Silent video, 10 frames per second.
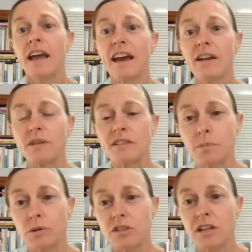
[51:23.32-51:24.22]
How do we
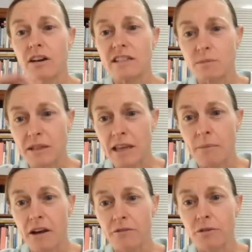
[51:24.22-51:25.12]
support charities when they
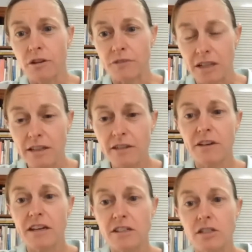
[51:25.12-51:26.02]
might fall off the cliff
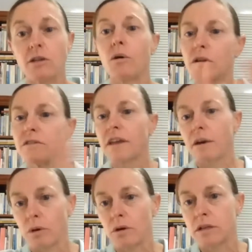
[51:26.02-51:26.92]
edge? So all of
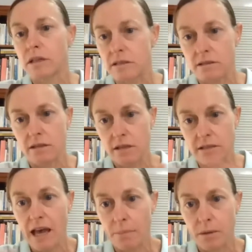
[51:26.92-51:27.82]
that work is
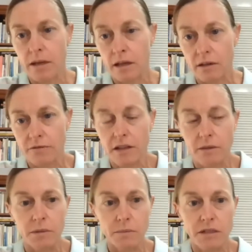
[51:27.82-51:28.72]
happening in a fairly
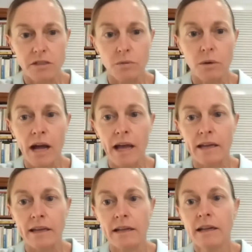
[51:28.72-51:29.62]
big picture way.
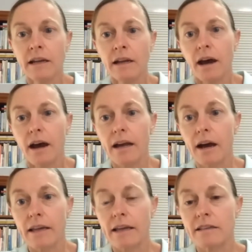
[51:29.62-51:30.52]
And
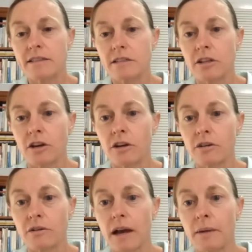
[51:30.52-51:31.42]
I guess, you
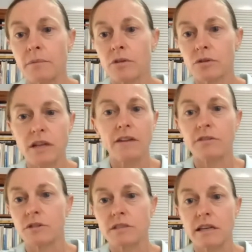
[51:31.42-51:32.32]
know, through
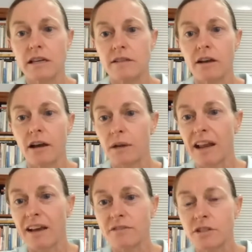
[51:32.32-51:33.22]
David or CSI, we'd
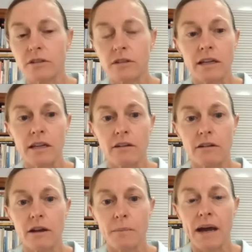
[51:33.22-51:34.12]
love to
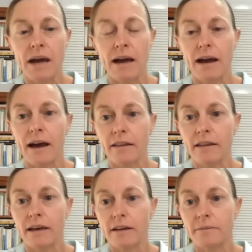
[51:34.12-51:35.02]
hear about
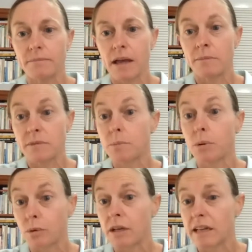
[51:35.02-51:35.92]
other
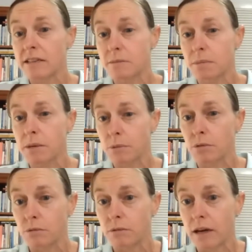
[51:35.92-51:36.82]
support needs that
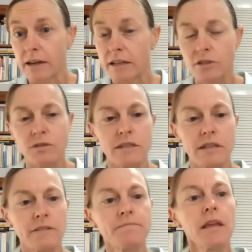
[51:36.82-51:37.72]
people are interested
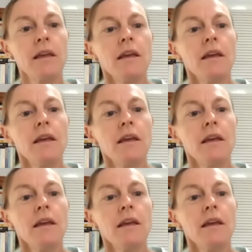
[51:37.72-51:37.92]
in.